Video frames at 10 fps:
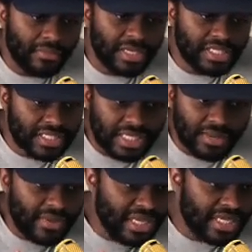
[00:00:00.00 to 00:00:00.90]
It's just going to
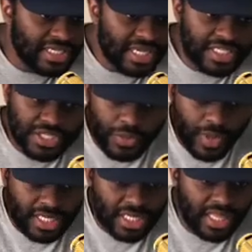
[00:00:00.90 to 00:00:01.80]
be a
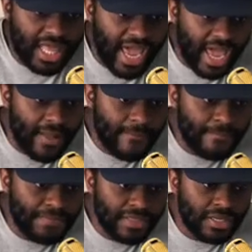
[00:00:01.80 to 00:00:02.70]
situation that,
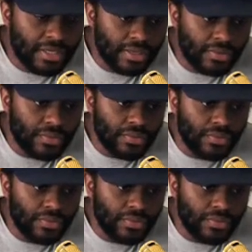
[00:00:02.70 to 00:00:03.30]
you know,